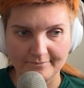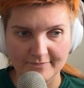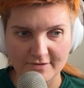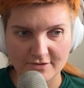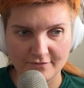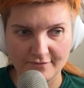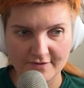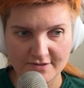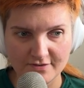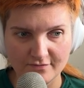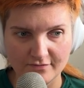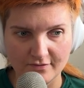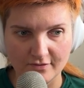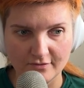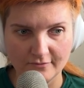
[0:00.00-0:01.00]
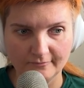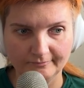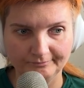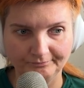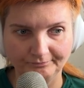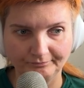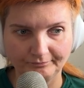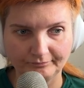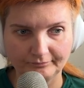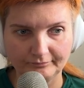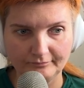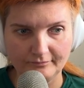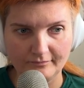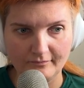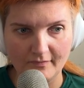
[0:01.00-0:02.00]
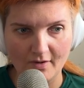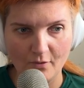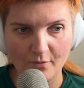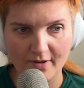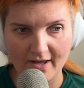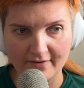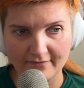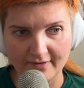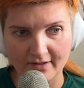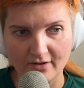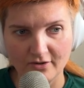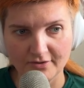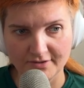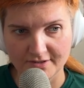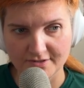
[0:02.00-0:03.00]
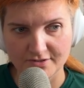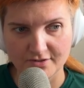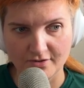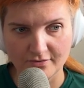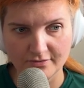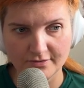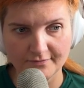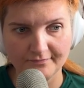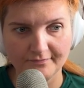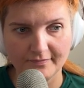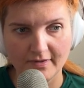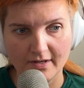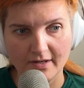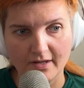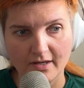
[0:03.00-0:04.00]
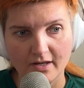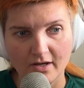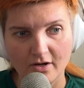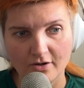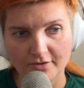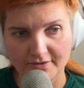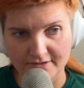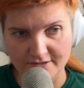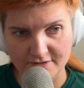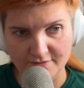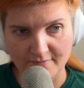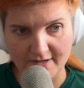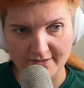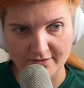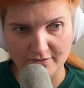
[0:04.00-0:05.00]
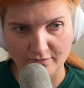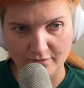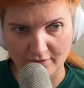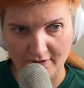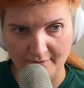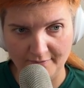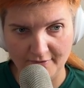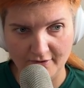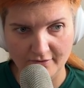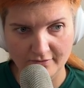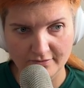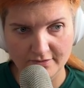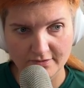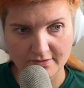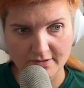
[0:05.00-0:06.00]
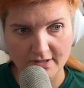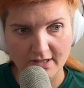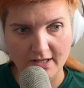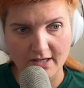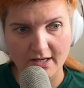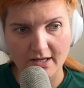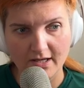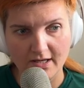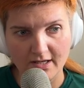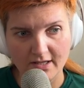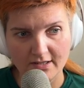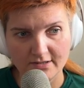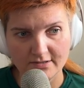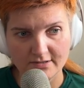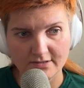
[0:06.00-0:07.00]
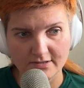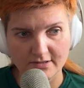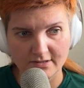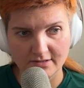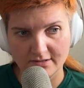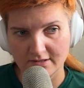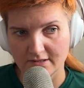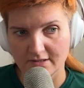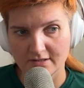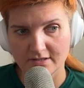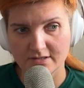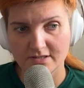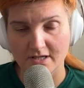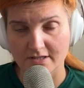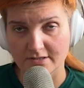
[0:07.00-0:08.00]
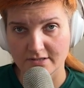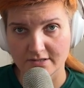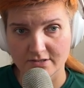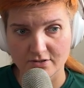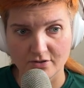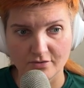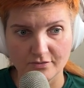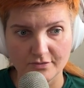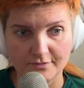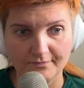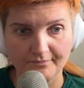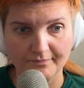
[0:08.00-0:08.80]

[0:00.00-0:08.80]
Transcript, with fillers: So first of all, we have a Octez node smart Rollup node and uh, Jstz node.